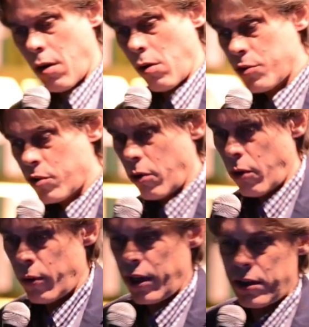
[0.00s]

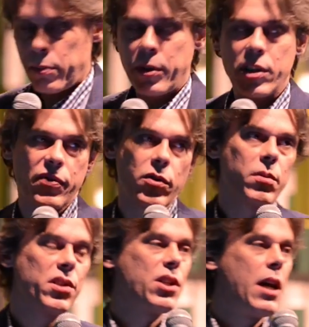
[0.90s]
also it appears from
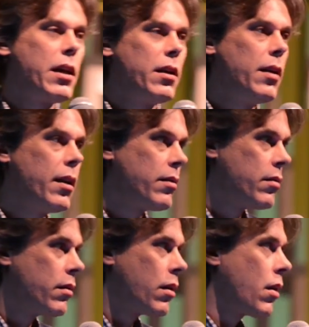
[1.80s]
the study that
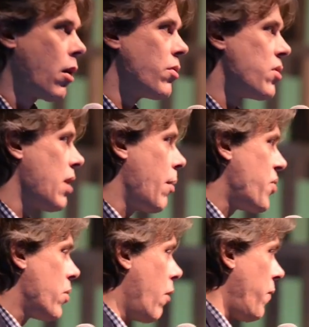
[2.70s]

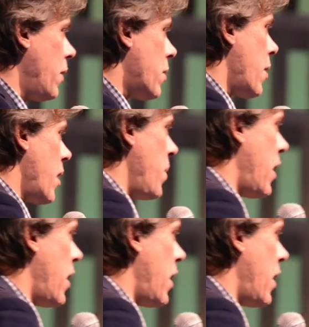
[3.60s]
consumption of internet